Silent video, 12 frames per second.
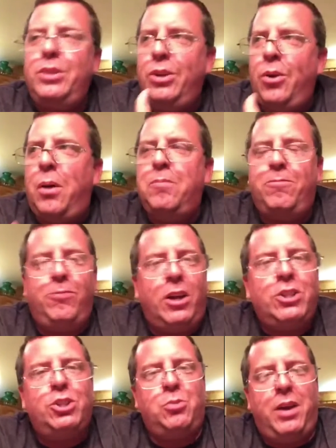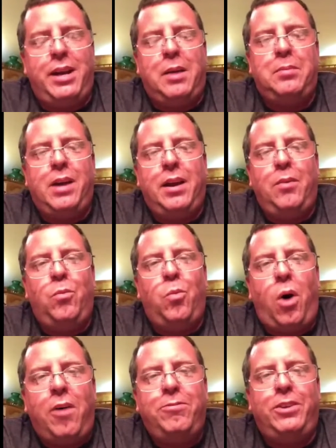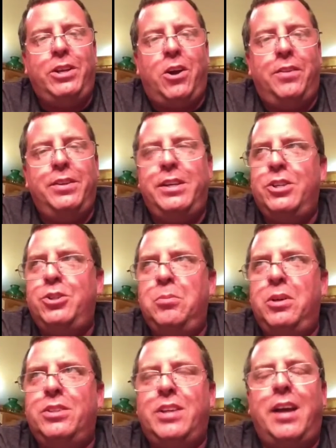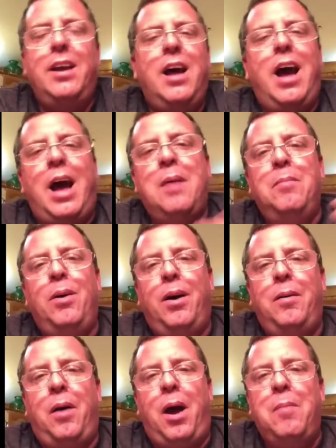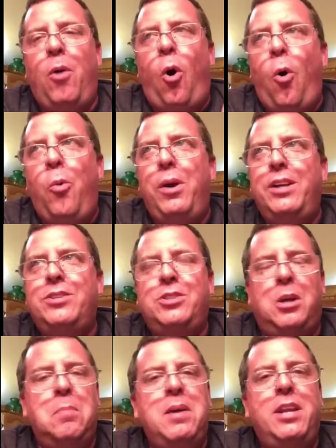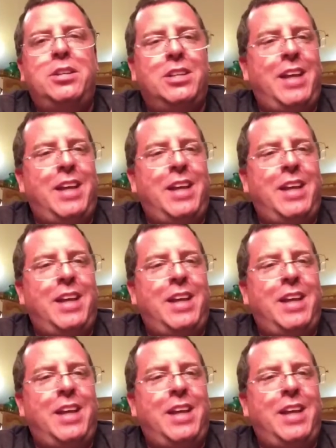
I'm fluctuating. I'm kind of waffling on the issue because I'm always committed to